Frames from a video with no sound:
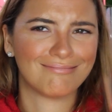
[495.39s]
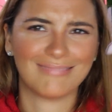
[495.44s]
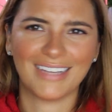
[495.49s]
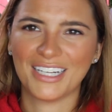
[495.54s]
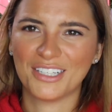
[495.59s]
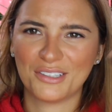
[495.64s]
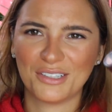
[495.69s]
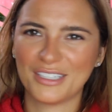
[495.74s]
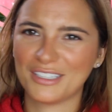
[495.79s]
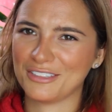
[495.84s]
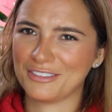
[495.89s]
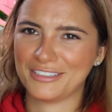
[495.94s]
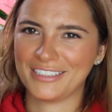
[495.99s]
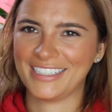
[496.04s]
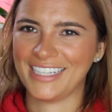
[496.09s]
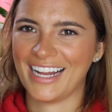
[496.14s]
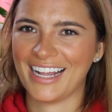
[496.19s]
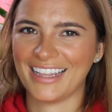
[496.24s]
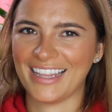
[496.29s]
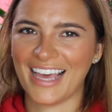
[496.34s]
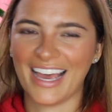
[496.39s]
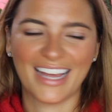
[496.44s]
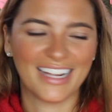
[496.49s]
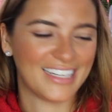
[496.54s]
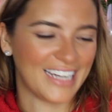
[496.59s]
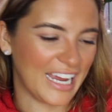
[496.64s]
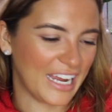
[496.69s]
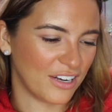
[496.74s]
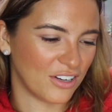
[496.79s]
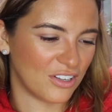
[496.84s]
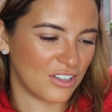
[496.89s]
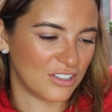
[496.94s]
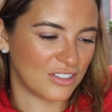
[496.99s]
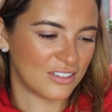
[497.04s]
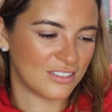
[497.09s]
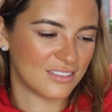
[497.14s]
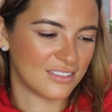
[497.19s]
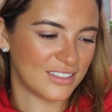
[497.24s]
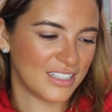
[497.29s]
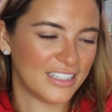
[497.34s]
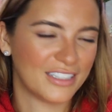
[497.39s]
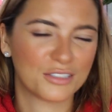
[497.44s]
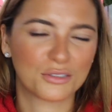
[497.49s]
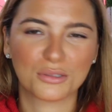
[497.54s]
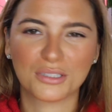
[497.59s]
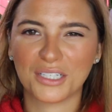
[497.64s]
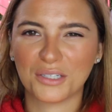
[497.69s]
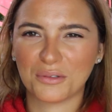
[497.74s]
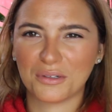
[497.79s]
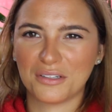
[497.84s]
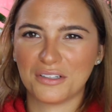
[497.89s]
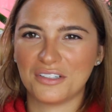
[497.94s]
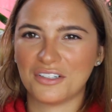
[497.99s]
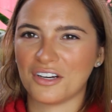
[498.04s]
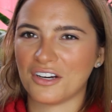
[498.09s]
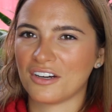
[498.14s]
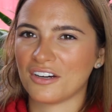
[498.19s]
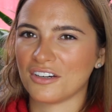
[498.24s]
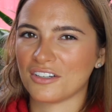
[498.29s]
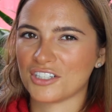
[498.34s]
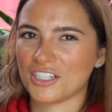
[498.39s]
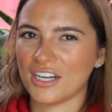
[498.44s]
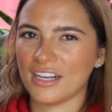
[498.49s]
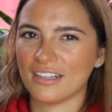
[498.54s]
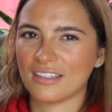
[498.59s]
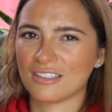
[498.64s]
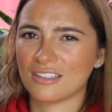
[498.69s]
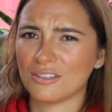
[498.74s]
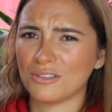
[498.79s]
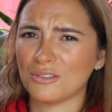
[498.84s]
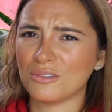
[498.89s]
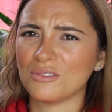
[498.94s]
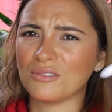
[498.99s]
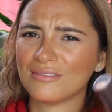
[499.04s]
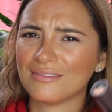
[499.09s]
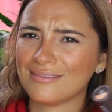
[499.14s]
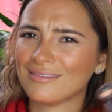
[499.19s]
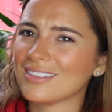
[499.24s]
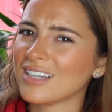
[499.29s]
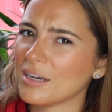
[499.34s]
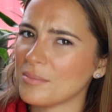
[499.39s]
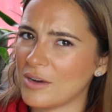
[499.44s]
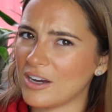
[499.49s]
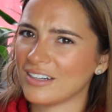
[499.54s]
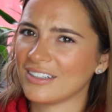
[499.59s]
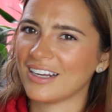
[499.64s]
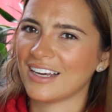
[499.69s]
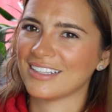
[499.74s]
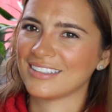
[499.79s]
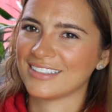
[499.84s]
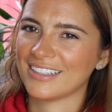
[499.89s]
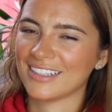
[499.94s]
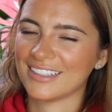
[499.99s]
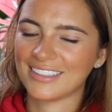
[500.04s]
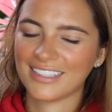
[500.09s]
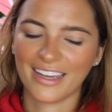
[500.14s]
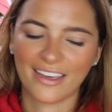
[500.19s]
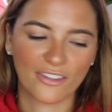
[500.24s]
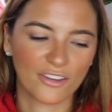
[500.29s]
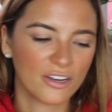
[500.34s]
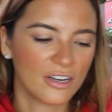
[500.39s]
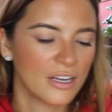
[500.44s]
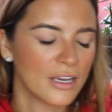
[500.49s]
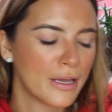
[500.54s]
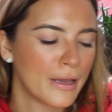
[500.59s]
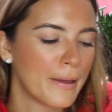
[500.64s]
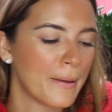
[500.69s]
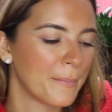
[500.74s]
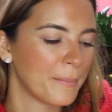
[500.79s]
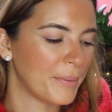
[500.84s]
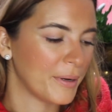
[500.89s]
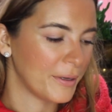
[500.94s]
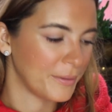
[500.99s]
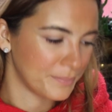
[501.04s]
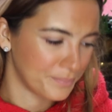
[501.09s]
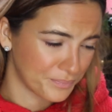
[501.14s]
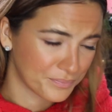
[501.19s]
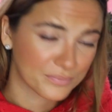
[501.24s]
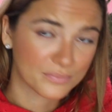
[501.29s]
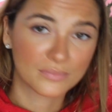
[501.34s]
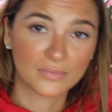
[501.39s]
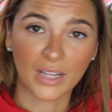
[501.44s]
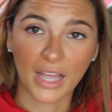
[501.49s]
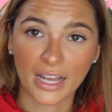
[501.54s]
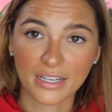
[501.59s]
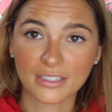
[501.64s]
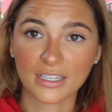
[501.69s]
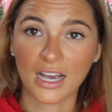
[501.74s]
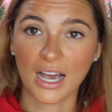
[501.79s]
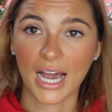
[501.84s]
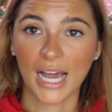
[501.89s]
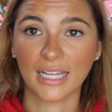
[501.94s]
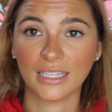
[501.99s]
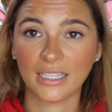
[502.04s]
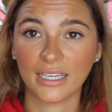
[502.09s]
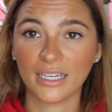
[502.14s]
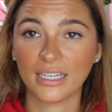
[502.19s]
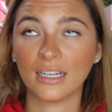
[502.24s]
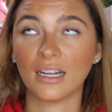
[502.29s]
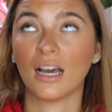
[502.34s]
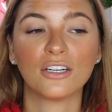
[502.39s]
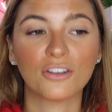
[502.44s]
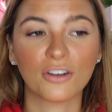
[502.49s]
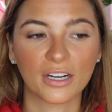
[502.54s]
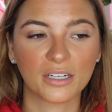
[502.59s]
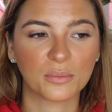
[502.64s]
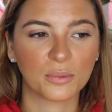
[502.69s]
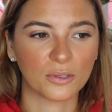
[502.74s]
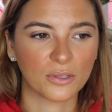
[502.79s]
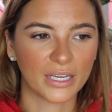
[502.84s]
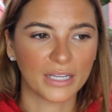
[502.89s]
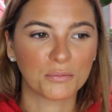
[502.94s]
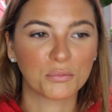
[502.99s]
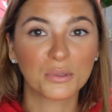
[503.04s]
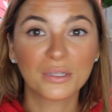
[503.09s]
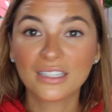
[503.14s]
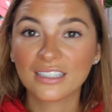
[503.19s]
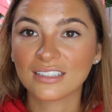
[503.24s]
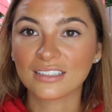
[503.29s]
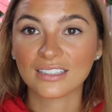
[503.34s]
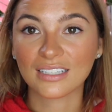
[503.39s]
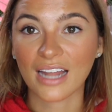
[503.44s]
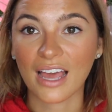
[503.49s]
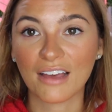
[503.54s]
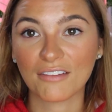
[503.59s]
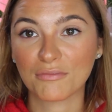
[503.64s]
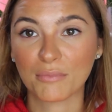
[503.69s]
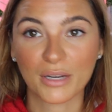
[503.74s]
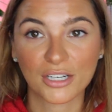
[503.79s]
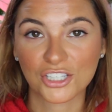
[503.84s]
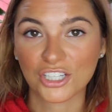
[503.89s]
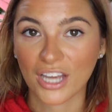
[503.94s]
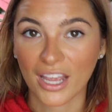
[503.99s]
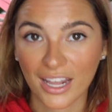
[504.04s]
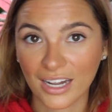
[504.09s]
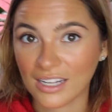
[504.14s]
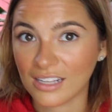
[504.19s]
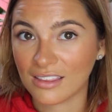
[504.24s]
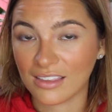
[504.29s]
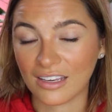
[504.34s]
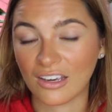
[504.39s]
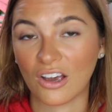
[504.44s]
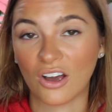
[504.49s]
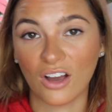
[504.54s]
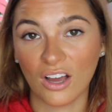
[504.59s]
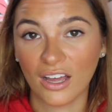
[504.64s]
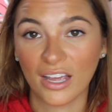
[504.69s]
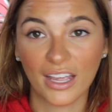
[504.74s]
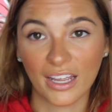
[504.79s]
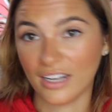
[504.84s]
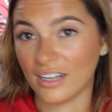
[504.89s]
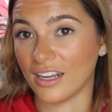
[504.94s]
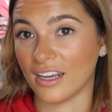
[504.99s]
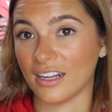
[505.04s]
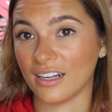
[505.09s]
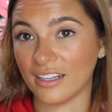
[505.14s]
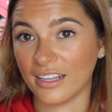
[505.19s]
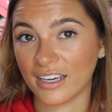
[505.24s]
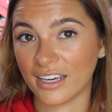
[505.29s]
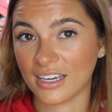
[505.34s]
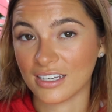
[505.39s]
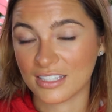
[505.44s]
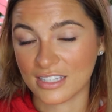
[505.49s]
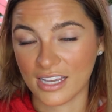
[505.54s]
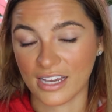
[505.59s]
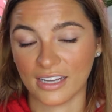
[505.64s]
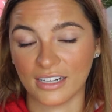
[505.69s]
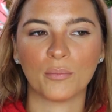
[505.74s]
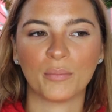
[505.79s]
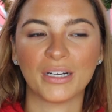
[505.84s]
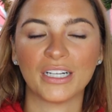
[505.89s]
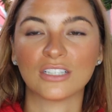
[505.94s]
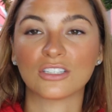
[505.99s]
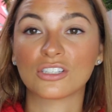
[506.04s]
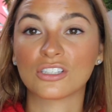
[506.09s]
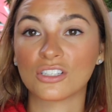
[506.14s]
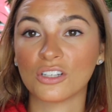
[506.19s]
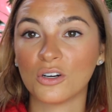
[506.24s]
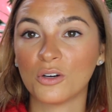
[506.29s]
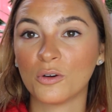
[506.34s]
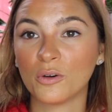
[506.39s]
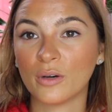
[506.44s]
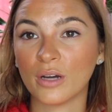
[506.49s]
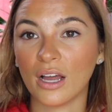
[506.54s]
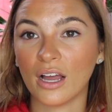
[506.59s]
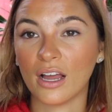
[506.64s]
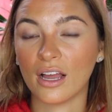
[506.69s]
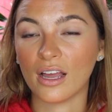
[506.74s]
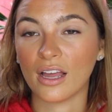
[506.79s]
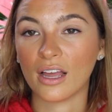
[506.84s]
I don't understand that at all. And this was like one of the darker shades, so come on guys, get it together. But as a highlight, incredible. It really doesn't have much anything in it, like I said, but it's so